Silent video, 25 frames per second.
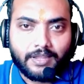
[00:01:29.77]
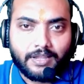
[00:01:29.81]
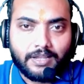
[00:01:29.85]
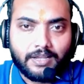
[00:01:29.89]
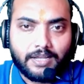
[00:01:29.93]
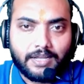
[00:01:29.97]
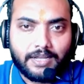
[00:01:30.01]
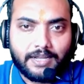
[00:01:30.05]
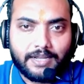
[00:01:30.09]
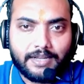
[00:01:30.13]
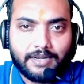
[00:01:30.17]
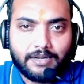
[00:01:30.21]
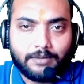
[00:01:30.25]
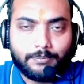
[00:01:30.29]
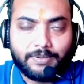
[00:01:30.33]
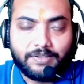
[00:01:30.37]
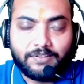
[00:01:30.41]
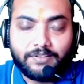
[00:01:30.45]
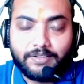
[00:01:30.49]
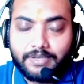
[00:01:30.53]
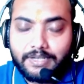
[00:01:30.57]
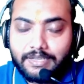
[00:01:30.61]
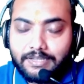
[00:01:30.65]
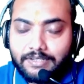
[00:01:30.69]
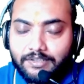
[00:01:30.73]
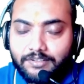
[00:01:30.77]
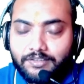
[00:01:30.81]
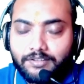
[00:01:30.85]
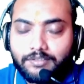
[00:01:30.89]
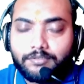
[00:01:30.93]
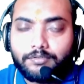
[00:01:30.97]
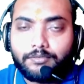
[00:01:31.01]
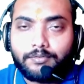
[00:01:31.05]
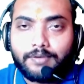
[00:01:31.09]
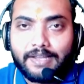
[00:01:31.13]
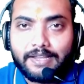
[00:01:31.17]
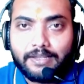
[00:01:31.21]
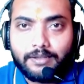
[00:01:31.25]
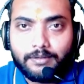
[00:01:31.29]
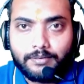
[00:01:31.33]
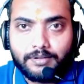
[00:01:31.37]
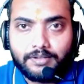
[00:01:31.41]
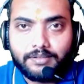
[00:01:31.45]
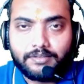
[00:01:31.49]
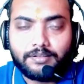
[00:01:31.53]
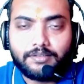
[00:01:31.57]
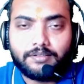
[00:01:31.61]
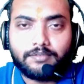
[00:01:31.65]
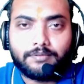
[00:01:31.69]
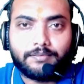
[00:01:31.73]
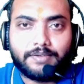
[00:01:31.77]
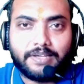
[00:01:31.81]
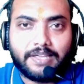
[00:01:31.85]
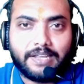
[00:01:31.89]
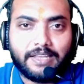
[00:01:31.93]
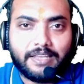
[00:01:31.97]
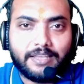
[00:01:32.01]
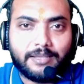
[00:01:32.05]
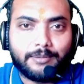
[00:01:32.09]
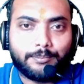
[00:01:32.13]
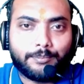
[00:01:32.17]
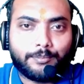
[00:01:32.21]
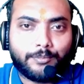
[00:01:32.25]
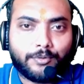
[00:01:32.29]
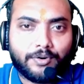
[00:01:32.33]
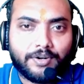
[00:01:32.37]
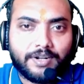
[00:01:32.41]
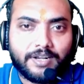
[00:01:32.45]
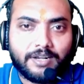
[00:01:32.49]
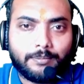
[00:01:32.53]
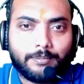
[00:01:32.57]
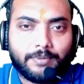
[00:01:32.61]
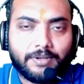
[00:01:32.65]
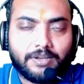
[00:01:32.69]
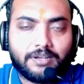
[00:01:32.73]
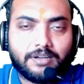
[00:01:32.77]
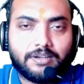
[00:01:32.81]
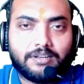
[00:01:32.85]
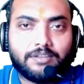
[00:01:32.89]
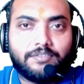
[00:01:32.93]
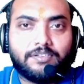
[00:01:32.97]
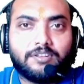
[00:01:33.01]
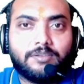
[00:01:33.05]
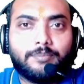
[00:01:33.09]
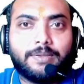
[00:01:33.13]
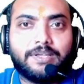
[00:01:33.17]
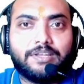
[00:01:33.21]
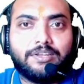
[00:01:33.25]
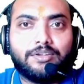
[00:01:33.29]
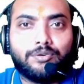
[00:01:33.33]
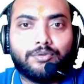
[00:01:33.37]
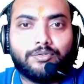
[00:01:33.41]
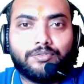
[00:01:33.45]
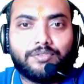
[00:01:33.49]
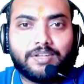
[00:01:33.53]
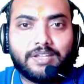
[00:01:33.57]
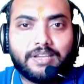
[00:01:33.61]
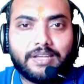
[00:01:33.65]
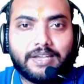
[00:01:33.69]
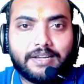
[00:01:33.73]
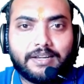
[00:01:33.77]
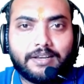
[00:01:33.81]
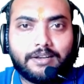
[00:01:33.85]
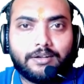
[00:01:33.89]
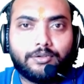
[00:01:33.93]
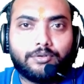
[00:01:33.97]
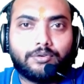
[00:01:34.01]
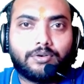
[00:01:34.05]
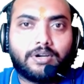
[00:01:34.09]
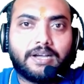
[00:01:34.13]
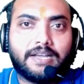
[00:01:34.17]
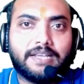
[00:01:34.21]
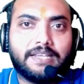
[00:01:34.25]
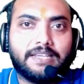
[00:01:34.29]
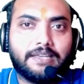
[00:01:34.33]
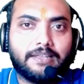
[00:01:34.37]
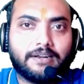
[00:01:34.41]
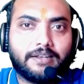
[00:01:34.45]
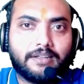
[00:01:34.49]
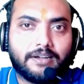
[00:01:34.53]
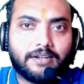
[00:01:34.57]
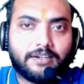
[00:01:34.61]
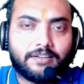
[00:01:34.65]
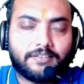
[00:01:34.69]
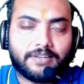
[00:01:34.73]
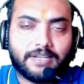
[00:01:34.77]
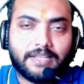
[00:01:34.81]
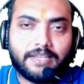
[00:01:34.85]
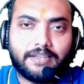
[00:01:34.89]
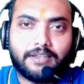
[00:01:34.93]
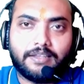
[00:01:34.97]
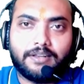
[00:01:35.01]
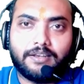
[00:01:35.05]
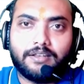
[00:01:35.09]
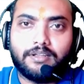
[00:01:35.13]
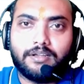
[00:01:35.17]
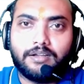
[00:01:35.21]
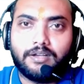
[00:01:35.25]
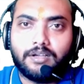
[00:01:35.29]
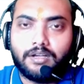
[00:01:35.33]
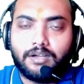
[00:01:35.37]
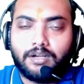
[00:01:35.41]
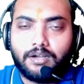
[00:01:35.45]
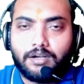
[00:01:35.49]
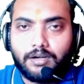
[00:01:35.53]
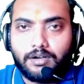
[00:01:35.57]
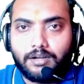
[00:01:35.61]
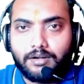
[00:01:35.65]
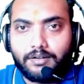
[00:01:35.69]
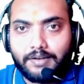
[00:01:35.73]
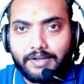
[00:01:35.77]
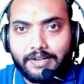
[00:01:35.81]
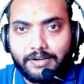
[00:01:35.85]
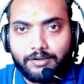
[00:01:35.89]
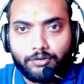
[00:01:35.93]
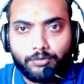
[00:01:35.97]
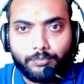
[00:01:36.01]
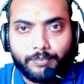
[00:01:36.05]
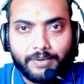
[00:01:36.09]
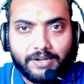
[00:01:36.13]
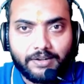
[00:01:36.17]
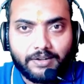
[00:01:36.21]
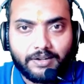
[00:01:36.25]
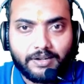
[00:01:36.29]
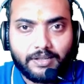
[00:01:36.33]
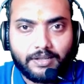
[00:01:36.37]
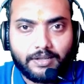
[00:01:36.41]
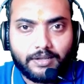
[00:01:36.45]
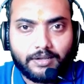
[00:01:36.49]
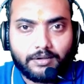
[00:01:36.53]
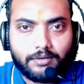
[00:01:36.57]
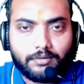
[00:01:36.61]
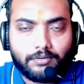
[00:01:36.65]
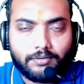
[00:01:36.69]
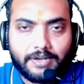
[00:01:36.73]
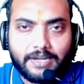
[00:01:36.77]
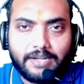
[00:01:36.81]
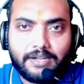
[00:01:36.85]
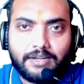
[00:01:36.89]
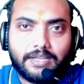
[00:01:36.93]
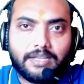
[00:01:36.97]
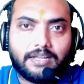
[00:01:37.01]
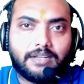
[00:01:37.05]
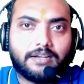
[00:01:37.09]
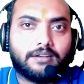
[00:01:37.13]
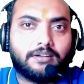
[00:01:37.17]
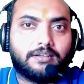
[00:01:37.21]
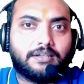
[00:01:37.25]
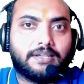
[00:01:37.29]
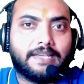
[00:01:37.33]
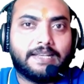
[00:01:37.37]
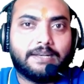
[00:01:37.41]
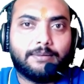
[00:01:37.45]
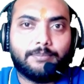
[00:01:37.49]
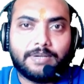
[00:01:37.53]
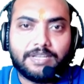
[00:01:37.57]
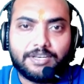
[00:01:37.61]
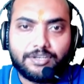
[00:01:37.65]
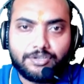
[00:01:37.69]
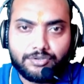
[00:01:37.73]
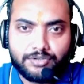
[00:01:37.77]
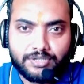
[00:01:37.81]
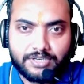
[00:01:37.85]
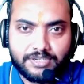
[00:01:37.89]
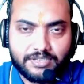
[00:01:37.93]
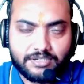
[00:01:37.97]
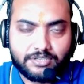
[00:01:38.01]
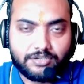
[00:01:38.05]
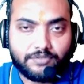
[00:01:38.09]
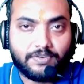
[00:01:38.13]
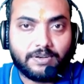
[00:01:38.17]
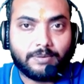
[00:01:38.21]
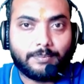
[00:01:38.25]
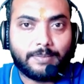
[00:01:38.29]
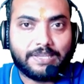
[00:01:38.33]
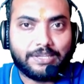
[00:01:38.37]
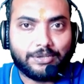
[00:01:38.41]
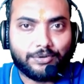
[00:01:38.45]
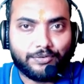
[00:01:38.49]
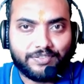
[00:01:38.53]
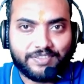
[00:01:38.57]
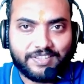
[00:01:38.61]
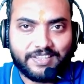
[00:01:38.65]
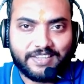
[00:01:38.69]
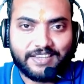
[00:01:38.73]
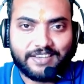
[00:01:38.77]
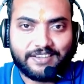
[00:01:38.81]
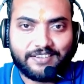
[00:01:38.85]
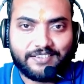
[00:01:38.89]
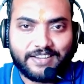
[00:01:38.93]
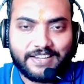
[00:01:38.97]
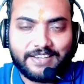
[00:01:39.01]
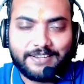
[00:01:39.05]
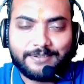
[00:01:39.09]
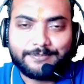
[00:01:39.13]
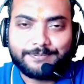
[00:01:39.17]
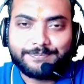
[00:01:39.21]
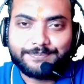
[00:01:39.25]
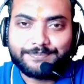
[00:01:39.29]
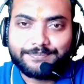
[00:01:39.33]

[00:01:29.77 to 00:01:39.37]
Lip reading: And basically this is why this is very important, because you will be using it in your higher grades like in your trigonometry, right? And in mensuration you will be using it, right?